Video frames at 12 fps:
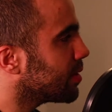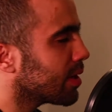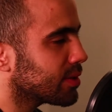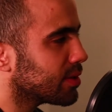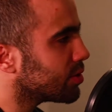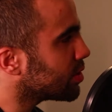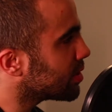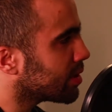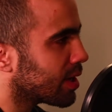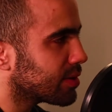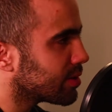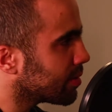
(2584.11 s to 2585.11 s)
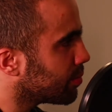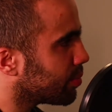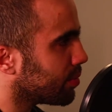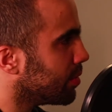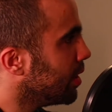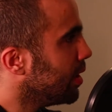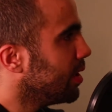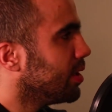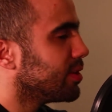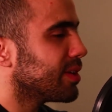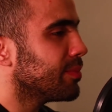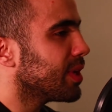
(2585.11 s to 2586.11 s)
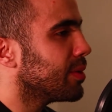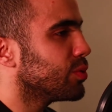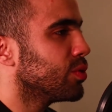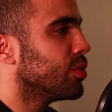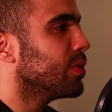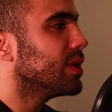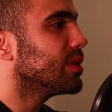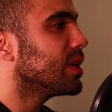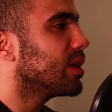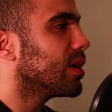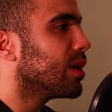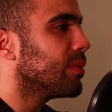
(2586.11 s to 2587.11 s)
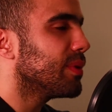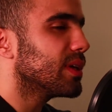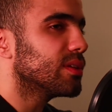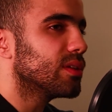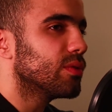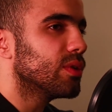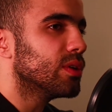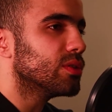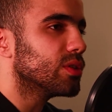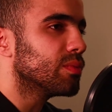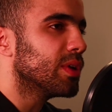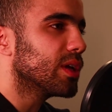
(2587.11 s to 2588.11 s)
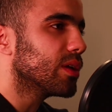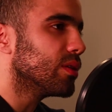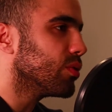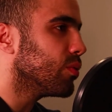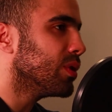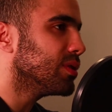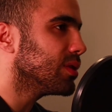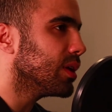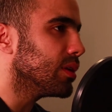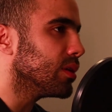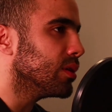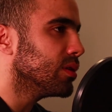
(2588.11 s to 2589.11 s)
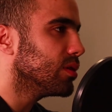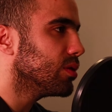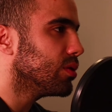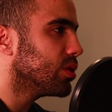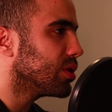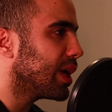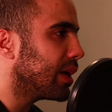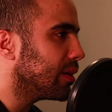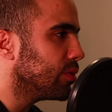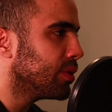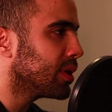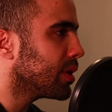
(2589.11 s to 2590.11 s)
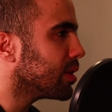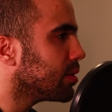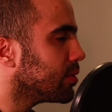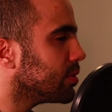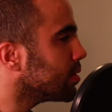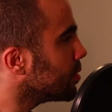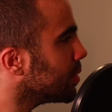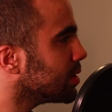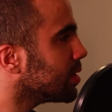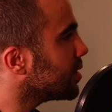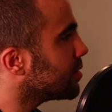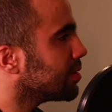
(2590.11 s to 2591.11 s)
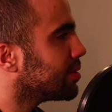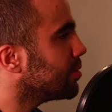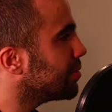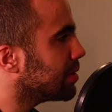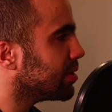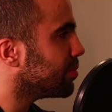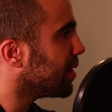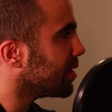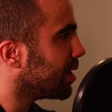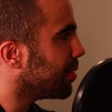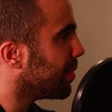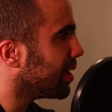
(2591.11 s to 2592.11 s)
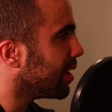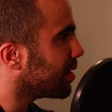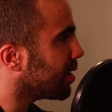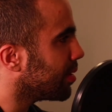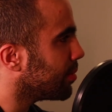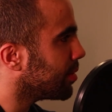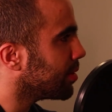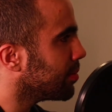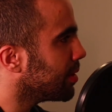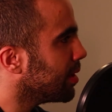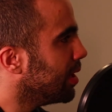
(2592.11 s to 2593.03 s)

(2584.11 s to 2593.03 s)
things are just not simple. Sometimes when you want to take a complex theory and just make it into one sentence, you're diluting that theory so much that it's just useless by that time. You know what I mean?